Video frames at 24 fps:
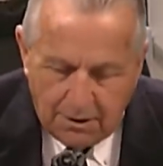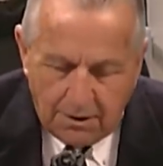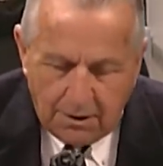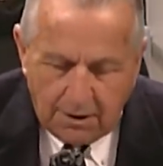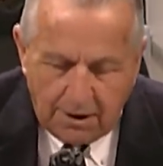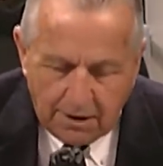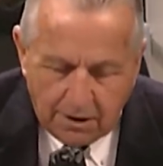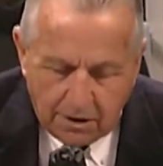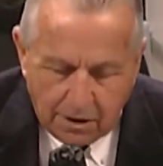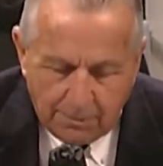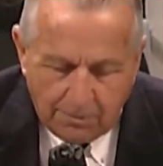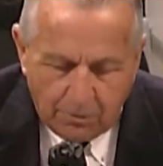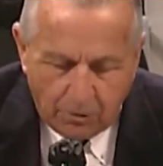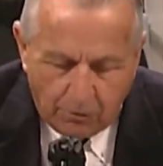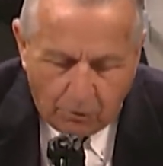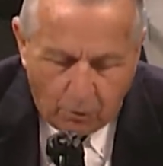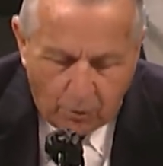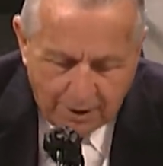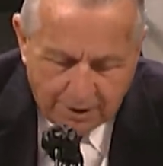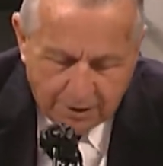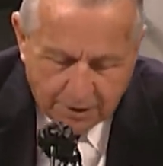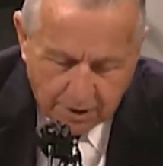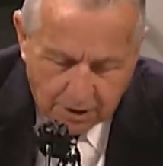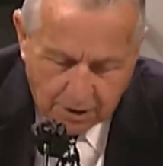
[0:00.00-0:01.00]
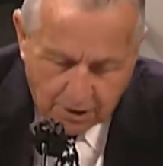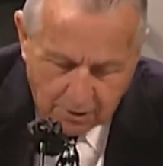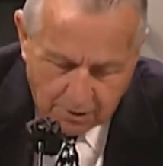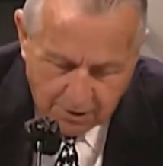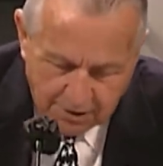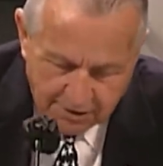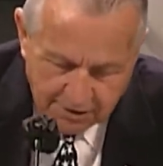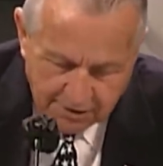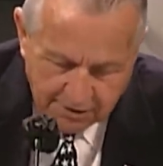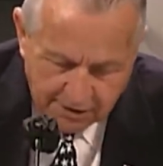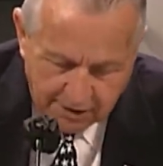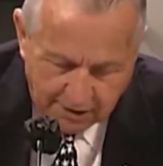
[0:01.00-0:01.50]
A couple of weeks ago,
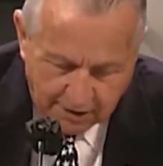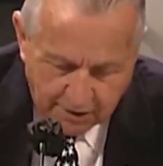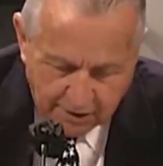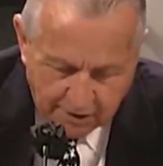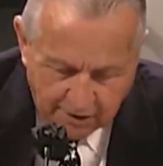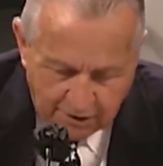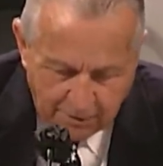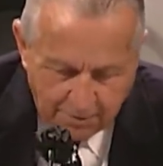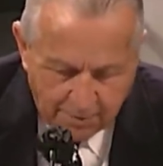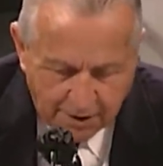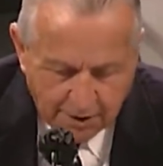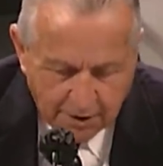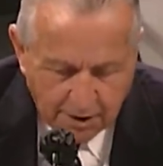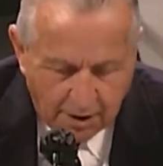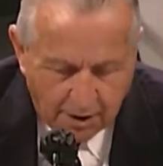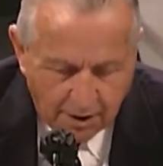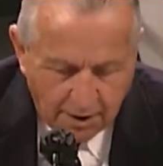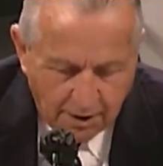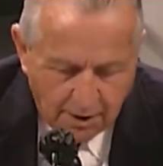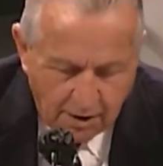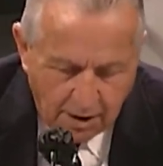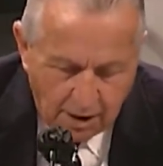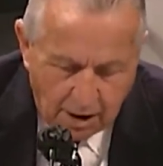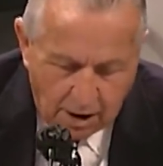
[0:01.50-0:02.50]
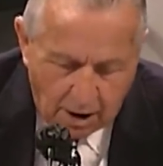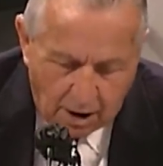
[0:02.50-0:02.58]
Secretary McDonough